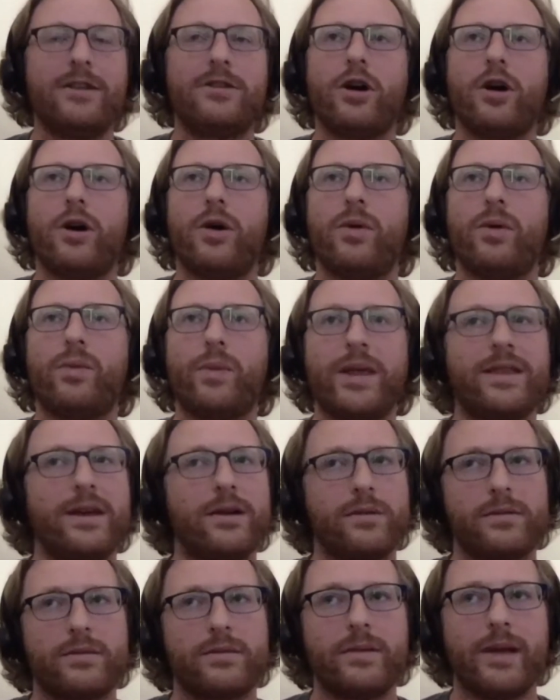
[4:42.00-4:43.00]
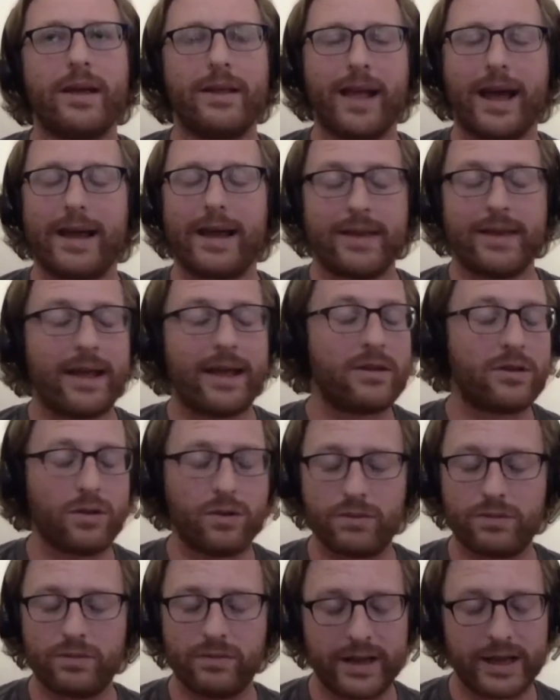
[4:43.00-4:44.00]
And so we feel like that's
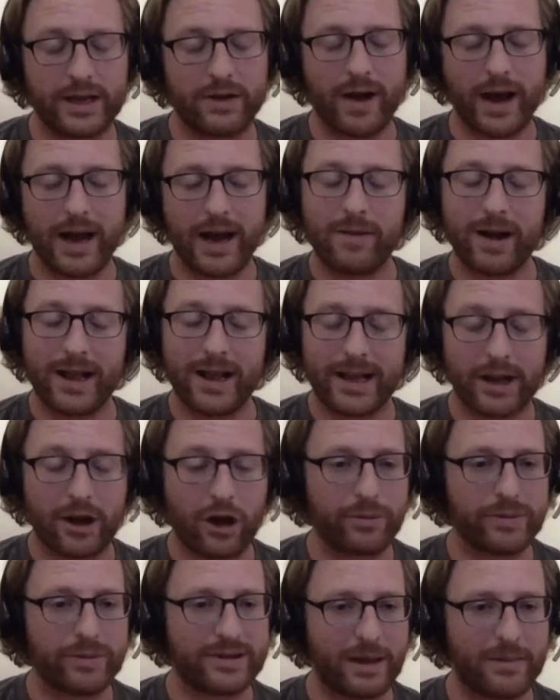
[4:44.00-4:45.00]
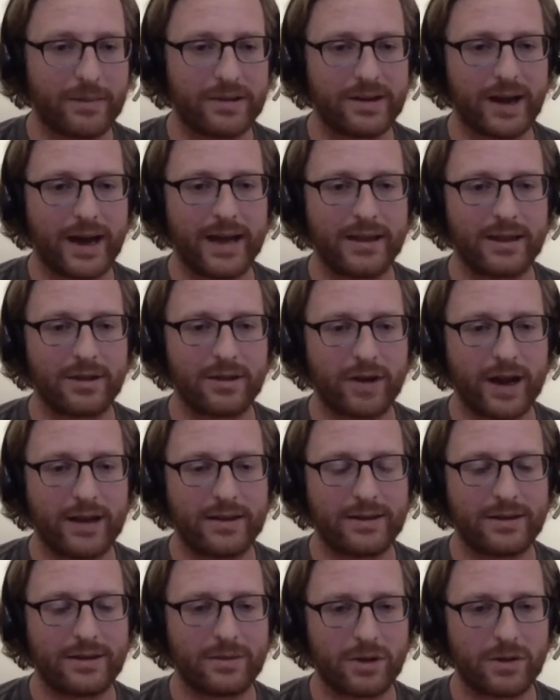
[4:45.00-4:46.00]
still really great, right? Like, it helps subsidize and
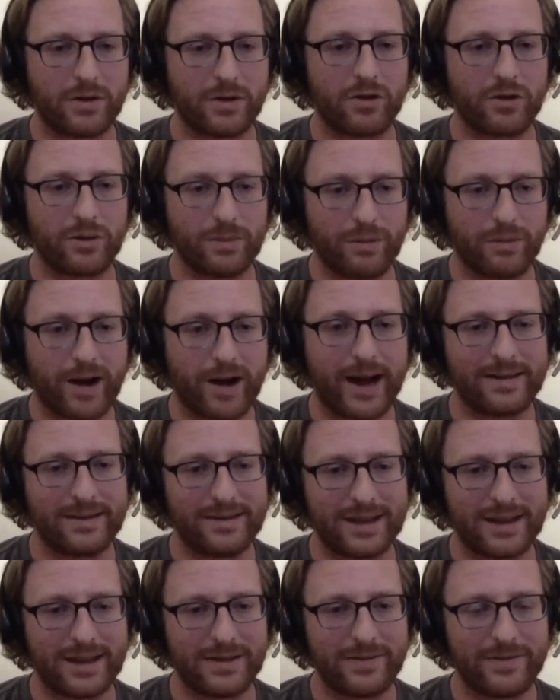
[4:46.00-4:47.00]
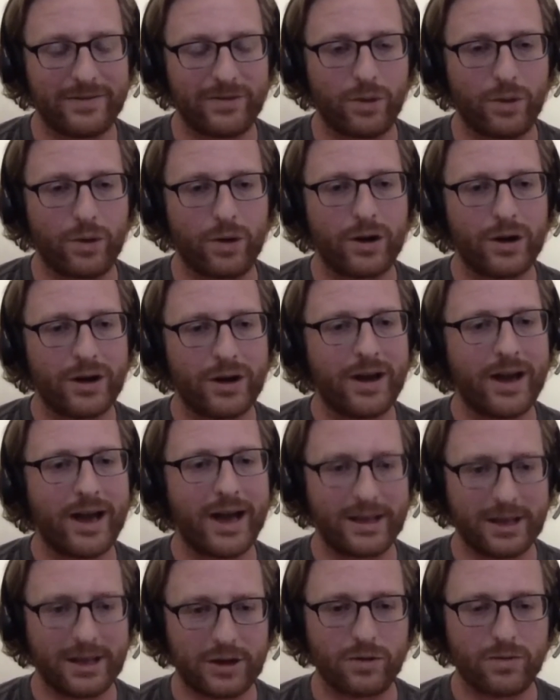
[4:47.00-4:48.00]
create the good price incentive for
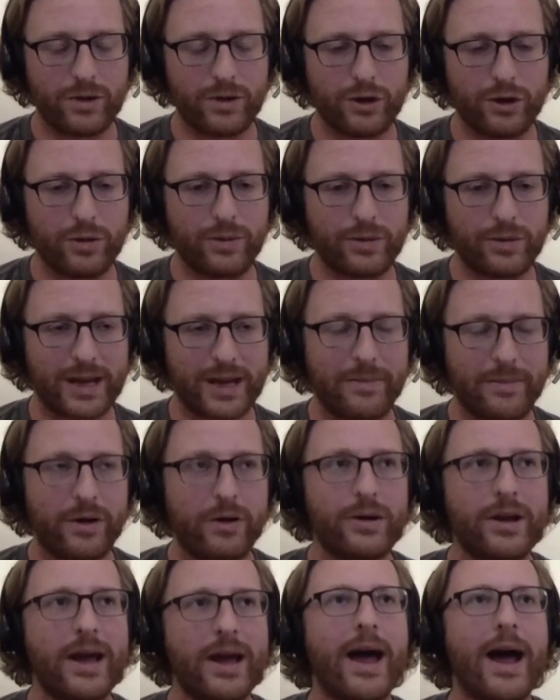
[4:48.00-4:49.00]
additional renewables to get built.